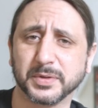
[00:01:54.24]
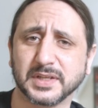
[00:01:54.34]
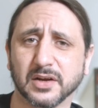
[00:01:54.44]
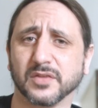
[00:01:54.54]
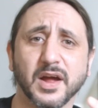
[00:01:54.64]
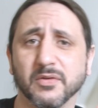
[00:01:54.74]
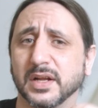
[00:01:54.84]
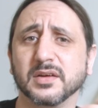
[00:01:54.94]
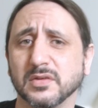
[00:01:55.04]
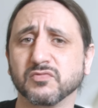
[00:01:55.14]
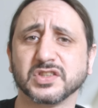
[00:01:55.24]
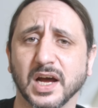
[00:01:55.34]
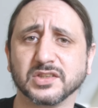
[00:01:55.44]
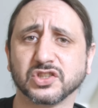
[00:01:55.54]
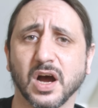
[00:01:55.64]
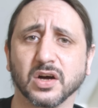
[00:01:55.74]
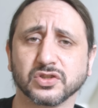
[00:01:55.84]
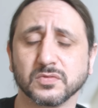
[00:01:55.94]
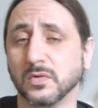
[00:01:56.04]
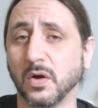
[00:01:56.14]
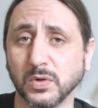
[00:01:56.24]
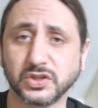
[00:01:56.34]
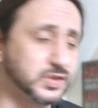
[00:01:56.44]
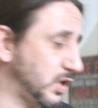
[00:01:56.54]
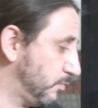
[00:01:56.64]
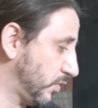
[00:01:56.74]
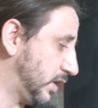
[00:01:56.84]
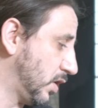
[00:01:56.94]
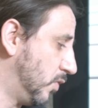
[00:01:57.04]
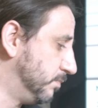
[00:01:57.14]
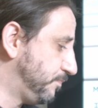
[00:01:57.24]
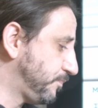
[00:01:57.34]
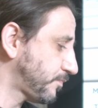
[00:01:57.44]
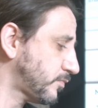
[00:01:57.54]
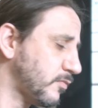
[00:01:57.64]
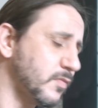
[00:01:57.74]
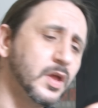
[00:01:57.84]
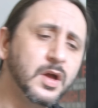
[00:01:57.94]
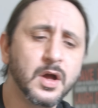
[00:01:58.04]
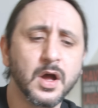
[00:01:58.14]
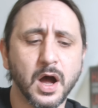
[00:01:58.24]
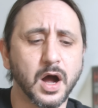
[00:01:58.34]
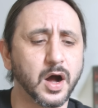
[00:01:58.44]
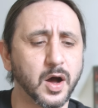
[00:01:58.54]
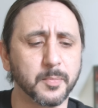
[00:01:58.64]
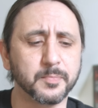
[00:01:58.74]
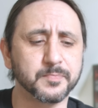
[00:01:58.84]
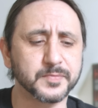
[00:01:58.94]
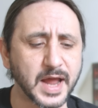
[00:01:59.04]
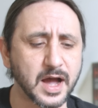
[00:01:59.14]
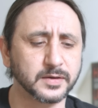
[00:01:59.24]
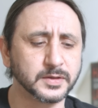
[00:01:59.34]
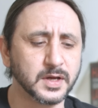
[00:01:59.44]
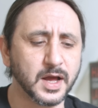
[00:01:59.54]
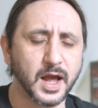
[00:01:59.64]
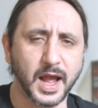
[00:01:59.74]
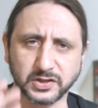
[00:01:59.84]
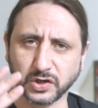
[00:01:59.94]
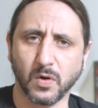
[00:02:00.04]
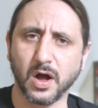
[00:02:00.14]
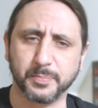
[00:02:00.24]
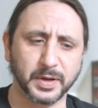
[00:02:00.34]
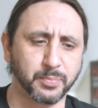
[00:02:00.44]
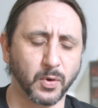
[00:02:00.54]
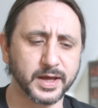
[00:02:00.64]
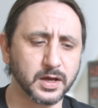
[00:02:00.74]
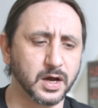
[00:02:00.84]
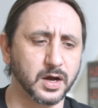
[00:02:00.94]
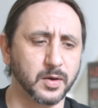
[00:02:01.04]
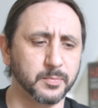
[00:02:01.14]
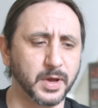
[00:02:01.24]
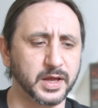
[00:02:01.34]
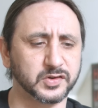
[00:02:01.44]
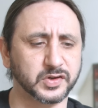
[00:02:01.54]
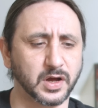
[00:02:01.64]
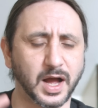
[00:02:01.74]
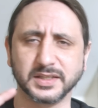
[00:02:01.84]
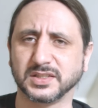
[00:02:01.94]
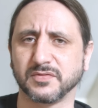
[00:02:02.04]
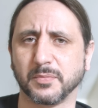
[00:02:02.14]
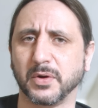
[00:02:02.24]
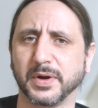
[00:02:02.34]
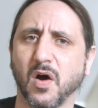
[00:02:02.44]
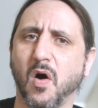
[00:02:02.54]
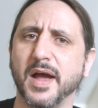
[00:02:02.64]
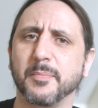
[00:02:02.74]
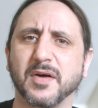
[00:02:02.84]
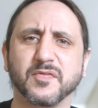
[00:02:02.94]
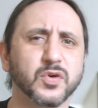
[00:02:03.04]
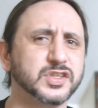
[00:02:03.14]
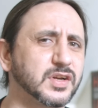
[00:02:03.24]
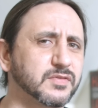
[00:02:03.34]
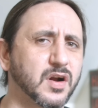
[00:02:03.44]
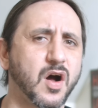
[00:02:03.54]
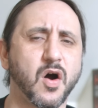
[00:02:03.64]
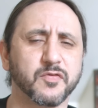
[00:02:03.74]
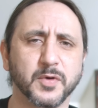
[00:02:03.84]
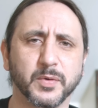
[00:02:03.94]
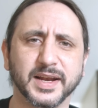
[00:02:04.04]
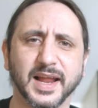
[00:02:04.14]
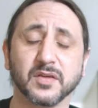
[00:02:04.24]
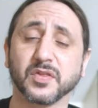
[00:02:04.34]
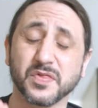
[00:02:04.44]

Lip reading: it down on there and it retains charge, which is pretty cool. Now, it's quite a big boy. It's 87mm in height, about 47.5mm in length, and